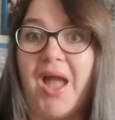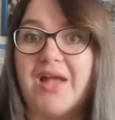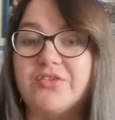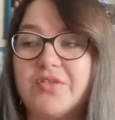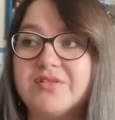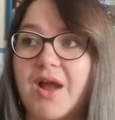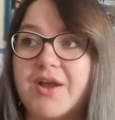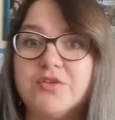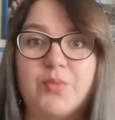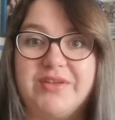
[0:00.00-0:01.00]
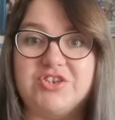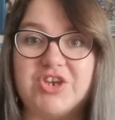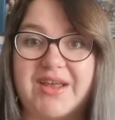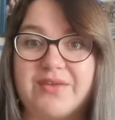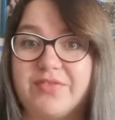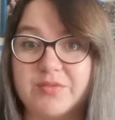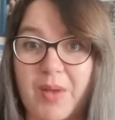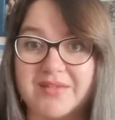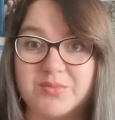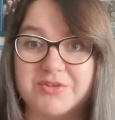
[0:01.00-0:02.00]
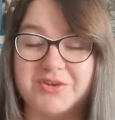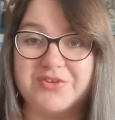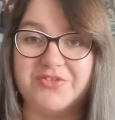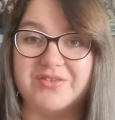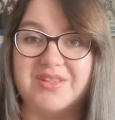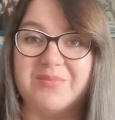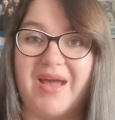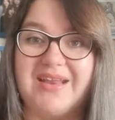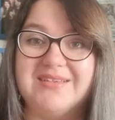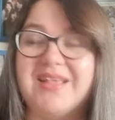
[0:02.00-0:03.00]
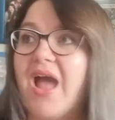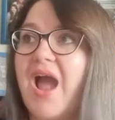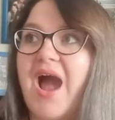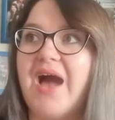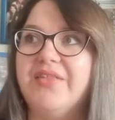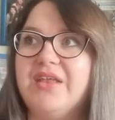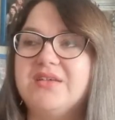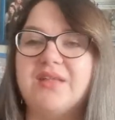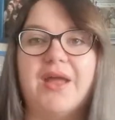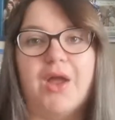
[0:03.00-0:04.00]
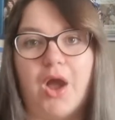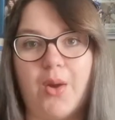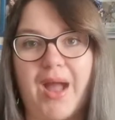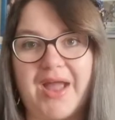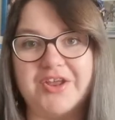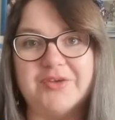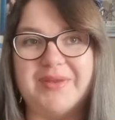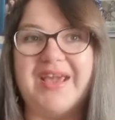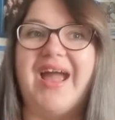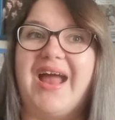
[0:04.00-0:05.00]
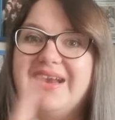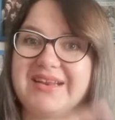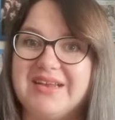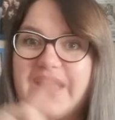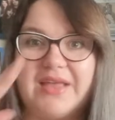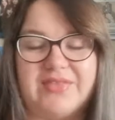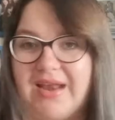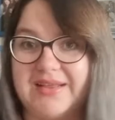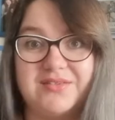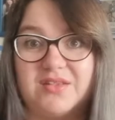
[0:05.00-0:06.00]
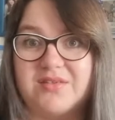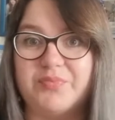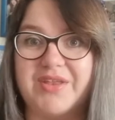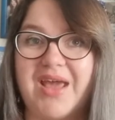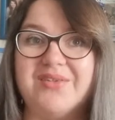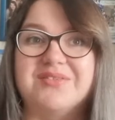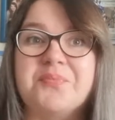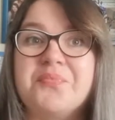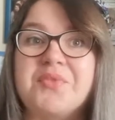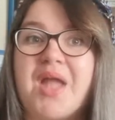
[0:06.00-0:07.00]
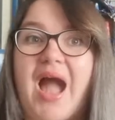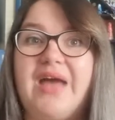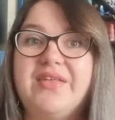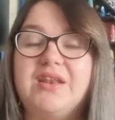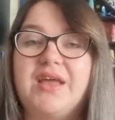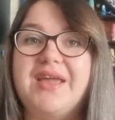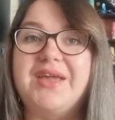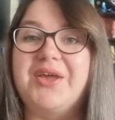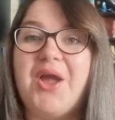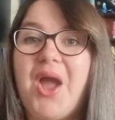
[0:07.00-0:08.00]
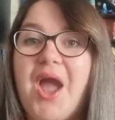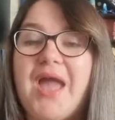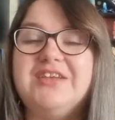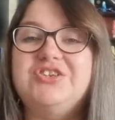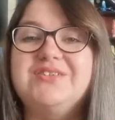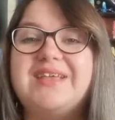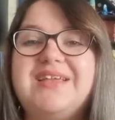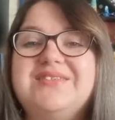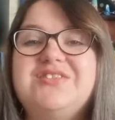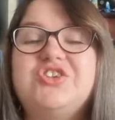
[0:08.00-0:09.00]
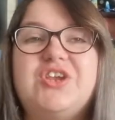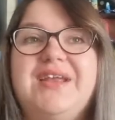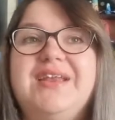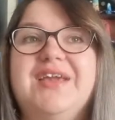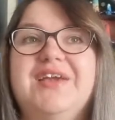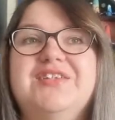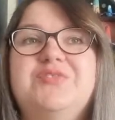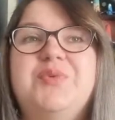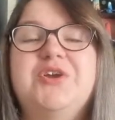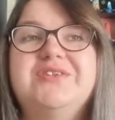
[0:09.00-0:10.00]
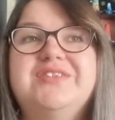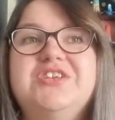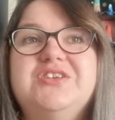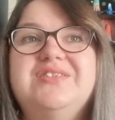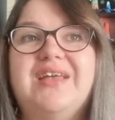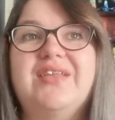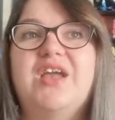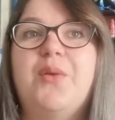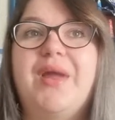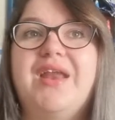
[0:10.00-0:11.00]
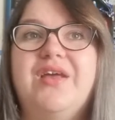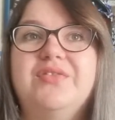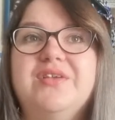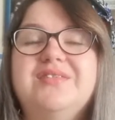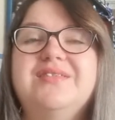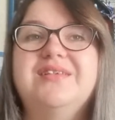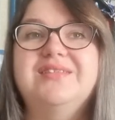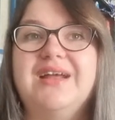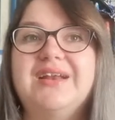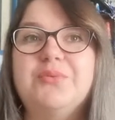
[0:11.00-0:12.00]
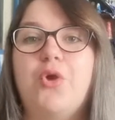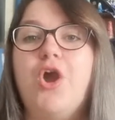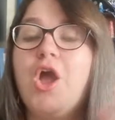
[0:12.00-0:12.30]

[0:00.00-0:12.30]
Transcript: And so this guy goes away to check if this person was doing drugs at the palace, and then it's like, oh, hang on a minute, and then that leads to something else. And then, like, it's just, it's genius, because you sat there going, this is exactly what,